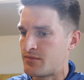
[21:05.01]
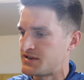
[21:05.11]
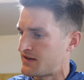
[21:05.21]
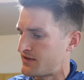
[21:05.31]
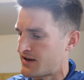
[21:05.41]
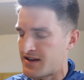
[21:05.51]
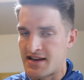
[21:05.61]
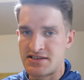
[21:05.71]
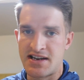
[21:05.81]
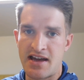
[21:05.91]
We're definitely going to
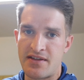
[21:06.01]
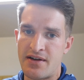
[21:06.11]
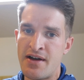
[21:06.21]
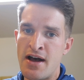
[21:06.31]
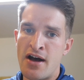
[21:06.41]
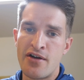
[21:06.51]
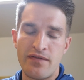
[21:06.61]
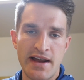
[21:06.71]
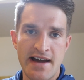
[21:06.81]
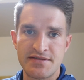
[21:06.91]
get together,
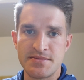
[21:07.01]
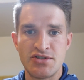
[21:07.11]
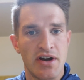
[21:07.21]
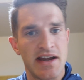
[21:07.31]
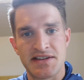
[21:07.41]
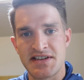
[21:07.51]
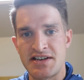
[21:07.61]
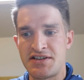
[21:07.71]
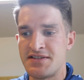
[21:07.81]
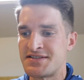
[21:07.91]
hopefully have some training
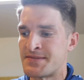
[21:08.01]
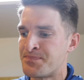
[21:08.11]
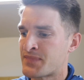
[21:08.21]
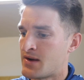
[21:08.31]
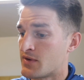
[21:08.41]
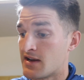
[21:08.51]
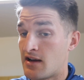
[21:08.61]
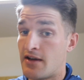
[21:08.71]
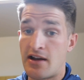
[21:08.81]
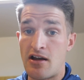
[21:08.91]
sessions, and we can
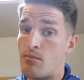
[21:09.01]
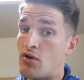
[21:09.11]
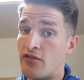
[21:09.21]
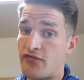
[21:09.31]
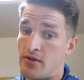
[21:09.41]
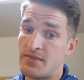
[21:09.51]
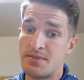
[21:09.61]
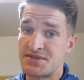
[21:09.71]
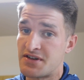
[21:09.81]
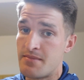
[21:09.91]
learn a lot more from
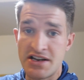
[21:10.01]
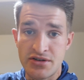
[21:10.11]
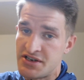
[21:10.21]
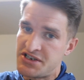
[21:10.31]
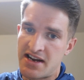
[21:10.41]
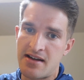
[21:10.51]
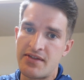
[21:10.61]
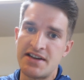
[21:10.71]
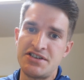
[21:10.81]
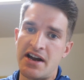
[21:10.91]
them. So make sure you check out
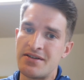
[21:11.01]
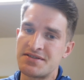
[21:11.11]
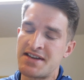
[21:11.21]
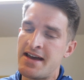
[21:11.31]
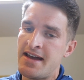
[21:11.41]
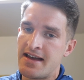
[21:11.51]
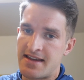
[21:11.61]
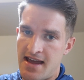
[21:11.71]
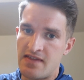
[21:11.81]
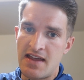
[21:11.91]
their channels.
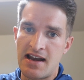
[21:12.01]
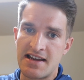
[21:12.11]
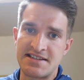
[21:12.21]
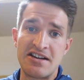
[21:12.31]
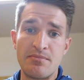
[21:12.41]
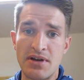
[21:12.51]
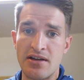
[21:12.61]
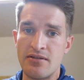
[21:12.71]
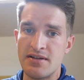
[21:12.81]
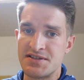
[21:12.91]
Again, they're linked down
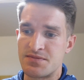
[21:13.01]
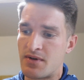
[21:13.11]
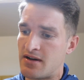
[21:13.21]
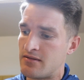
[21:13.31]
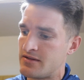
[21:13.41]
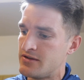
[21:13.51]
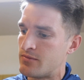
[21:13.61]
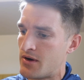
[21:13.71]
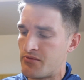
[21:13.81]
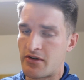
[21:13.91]
below as well. You
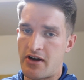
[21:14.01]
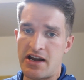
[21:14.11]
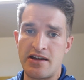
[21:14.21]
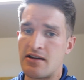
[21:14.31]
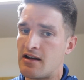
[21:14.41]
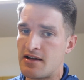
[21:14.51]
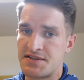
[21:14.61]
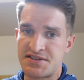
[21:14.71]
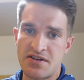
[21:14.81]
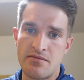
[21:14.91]
won't regret it. You're going to learn
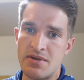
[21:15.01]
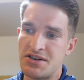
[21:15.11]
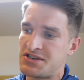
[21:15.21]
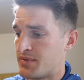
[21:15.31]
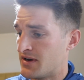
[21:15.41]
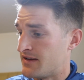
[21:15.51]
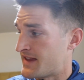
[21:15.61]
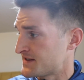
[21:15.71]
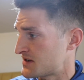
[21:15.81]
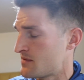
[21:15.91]
so much. But
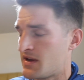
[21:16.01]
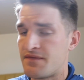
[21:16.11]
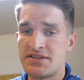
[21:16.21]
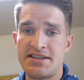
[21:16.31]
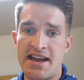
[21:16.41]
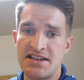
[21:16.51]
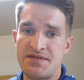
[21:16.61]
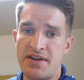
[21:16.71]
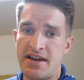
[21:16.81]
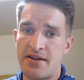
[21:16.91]
that's going to be it for today's
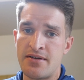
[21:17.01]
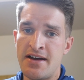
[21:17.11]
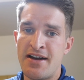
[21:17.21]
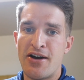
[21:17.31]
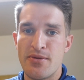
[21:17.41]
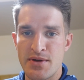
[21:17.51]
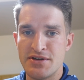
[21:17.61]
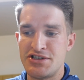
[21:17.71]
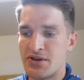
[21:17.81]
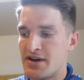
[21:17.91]
video. Hope you
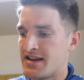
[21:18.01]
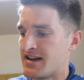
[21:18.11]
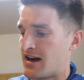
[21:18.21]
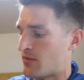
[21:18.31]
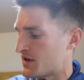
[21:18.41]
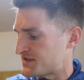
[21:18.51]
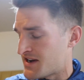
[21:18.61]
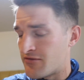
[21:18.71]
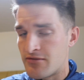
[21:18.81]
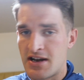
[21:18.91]
enjoyed it. I want to
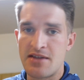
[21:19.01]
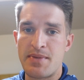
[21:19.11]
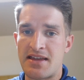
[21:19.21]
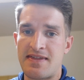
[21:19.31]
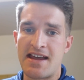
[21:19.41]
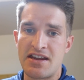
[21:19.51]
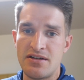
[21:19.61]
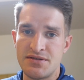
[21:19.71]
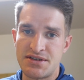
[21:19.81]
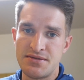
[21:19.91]
say a really big thank
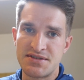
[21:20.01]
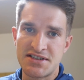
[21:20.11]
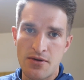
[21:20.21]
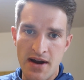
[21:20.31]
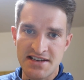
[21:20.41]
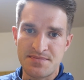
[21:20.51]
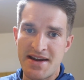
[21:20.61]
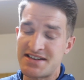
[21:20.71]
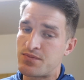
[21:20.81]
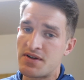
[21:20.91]
you to
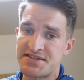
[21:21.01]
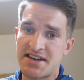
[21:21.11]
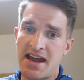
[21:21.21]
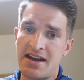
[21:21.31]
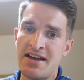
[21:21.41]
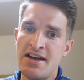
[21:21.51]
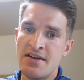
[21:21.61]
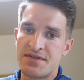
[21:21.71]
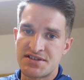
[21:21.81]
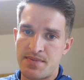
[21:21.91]
Squarespace once again
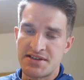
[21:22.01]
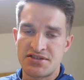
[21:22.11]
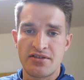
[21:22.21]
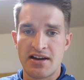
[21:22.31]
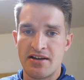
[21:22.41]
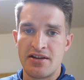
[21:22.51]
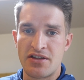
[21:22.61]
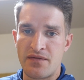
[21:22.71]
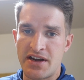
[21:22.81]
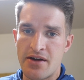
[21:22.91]
for sponsoring
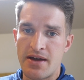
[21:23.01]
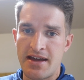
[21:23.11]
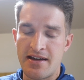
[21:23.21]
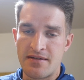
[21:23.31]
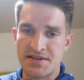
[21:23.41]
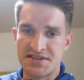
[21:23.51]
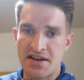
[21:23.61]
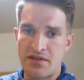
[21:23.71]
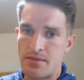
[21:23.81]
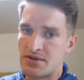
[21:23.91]
another video here on the
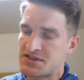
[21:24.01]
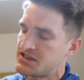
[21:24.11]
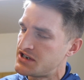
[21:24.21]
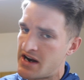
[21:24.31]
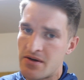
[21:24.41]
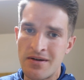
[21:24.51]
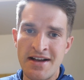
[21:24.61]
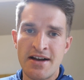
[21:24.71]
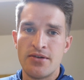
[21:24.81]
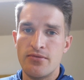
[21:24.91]
7MLC channel.
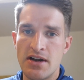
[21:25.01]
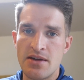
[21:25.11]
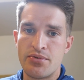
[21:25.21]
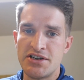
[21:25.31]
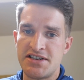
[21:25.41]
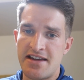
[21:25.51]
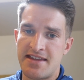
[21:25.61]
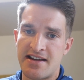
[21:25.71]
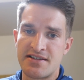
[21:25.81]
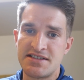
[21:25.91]
I really appreciate
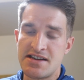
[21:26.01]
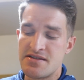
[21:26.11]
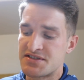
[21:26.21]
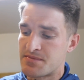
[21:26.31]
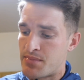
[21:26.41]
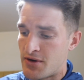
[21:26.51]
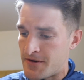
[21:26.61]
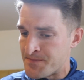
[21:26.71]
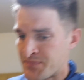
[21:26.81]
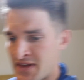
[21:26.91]
their continued support.